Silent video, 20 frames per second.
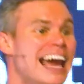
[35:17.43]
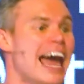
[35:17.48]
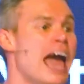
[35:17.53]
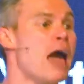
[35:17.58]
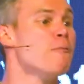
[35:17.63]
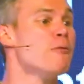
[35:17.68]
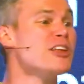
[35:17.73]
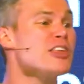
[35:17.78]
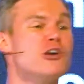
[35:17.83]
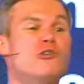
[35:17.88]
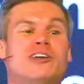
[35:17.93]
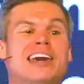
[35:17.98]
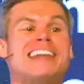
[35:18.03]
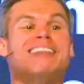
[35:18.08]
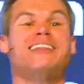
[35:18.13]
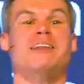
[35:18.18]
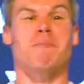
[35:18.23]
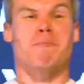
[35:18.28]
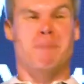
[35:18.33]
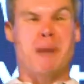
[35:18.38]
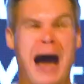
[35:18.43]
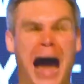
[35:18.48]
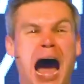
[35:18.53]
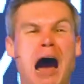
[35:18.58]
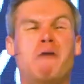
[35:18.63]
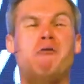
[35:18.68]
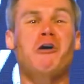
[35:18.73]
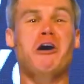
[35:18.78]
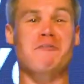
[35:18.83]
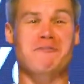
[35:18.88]
And when you get the
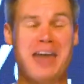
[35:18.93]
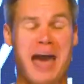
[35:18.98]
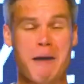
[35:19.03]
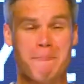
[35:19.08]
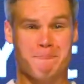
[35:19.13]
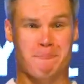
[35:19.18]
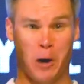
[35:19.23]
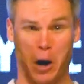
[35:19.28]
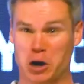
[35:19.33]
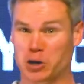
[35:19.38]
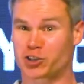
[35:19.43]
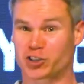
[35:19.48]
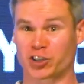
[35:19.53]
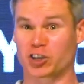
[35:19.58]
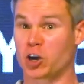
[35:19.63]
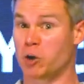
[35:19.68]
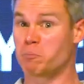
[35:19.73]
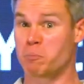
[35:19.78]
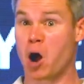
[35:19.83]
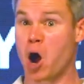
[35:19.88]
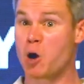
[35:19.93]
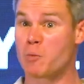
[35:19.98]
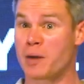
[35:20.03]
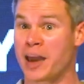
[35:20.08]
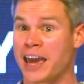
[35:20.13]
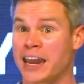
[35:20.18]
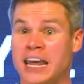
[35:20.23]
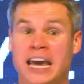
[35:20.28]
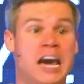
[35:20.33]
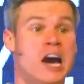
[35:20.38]
power of that personal
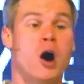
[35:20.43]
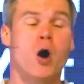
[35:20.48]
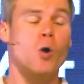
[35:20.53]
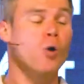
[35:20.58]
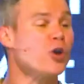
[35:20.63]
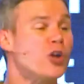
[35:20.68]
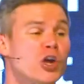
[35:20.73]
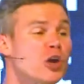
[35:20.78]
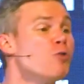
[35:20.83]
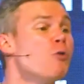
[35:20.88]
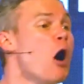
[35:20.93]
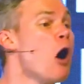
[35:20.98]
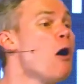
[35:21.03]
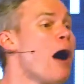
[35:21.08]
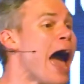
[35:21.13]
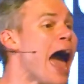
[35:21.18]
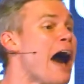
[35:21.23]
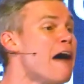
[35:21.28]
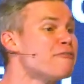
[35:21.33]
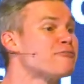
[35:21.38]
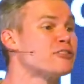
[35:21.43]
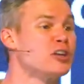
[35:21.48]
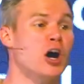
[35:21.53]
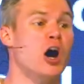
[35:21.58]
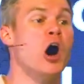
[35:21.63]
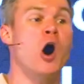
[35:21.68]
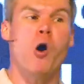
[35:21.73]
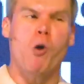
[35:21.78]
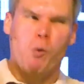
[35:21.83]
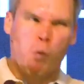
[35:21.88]
moment, you won't have
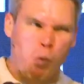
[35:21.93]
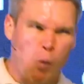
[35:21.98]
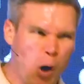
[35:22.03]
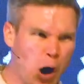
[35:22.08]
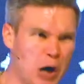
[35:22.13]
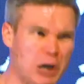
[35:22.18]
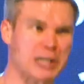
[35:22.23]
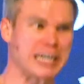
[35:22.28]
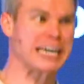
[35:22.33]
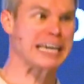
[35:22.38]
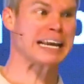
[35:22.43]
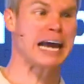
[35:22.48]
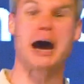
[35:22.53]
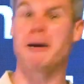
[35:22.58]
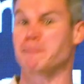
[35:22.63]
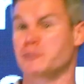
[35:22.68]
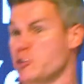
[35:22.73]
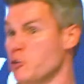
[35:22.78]
to work it up